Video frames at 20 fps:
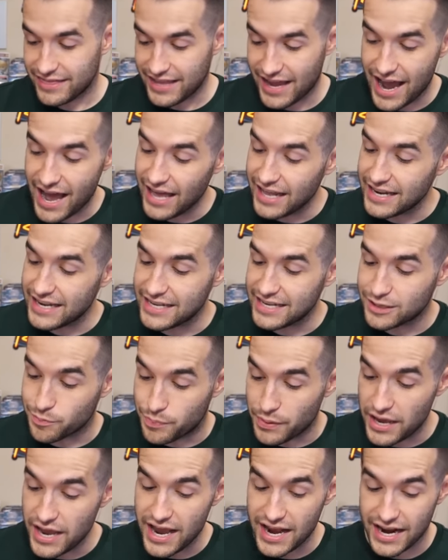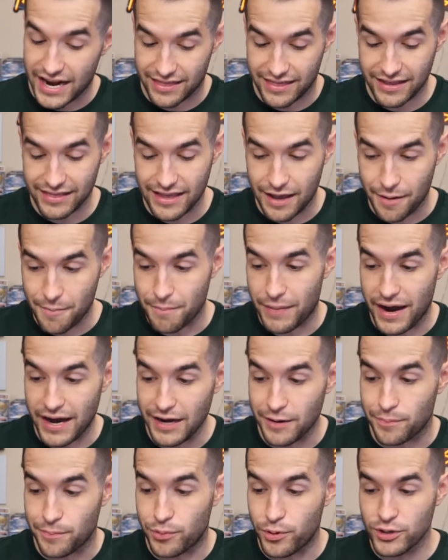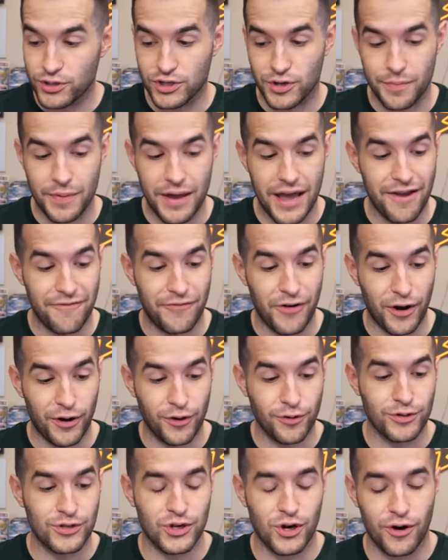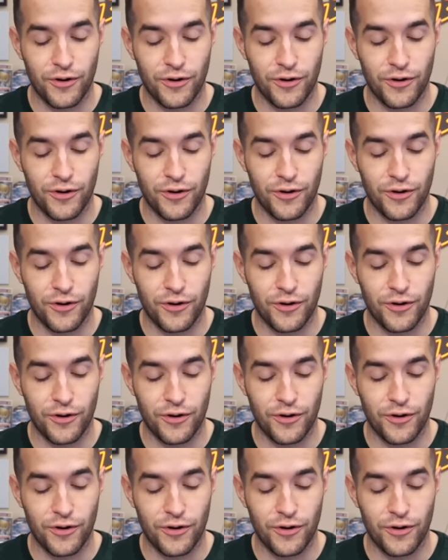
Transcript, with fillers: That is big. I think that might have pushed him ahead. Pharaoh's